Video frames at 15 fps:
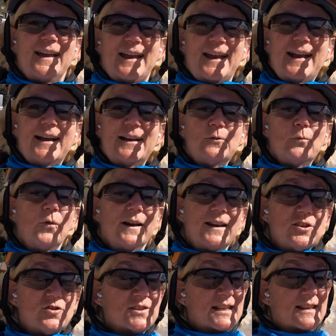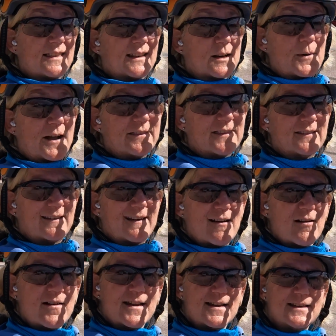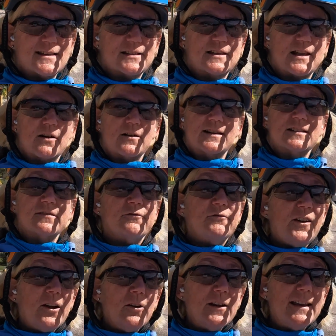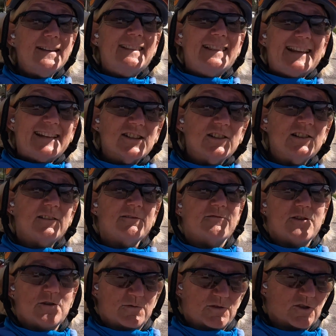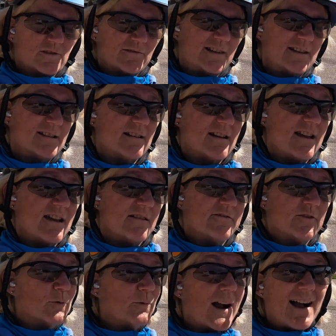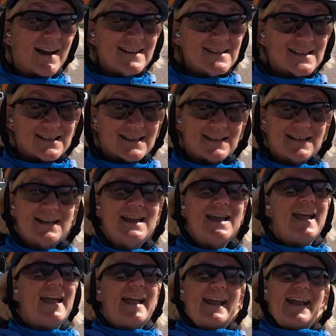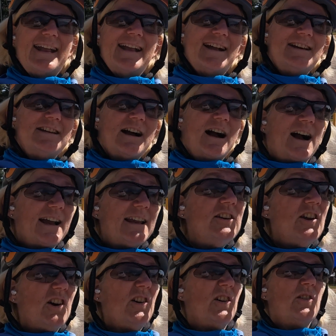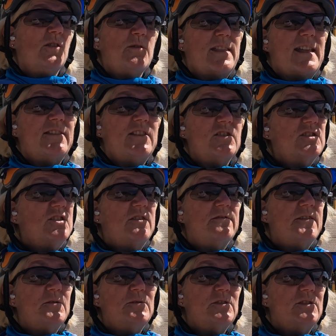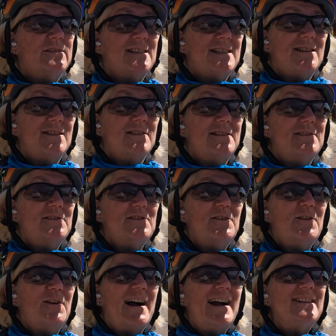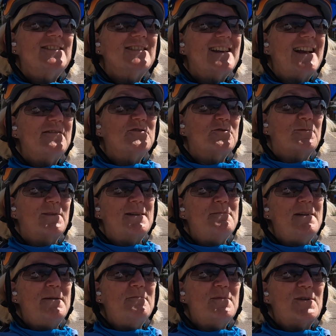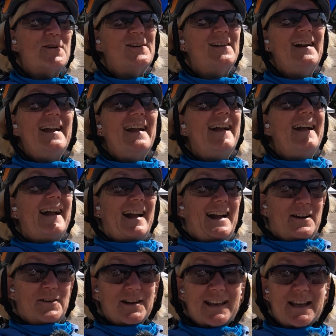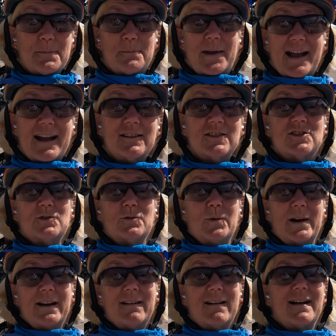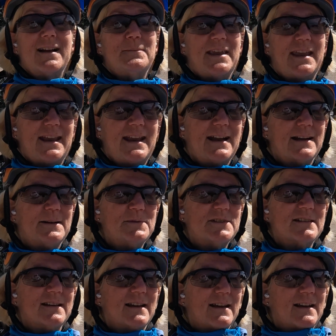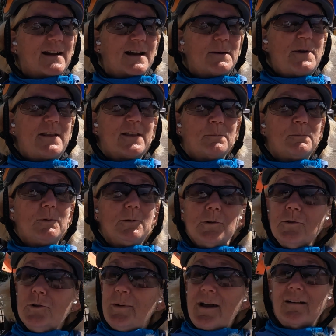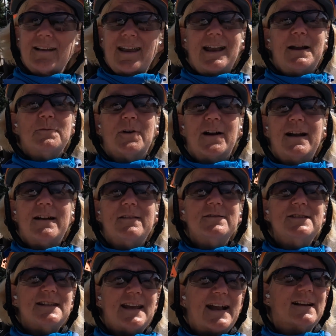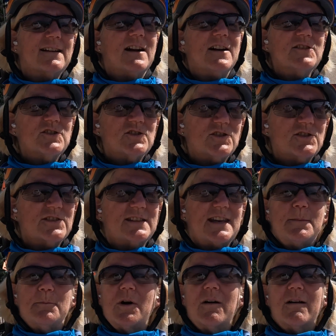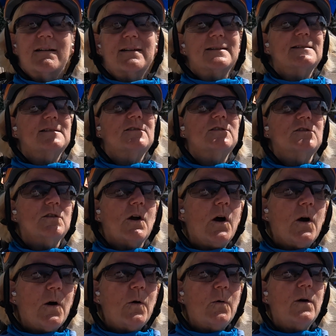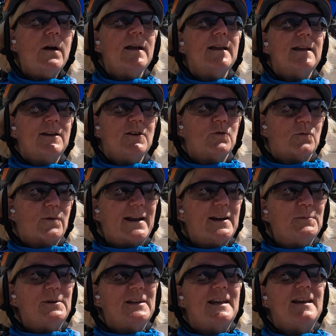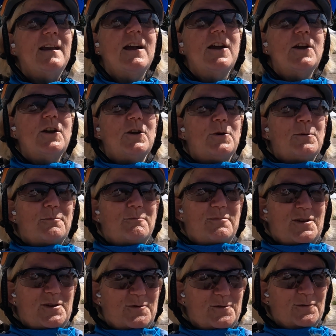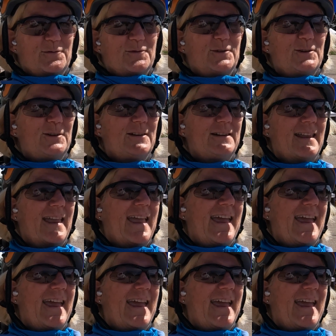And one interesting thing about this area is there is very little phone service. I have Verizon, and I know that there's no phone service here. And so I just have to remember how to get back to where I'm camped. I'm at the Bluebell Campground at Custer State Park. It's so incredibly beautiful.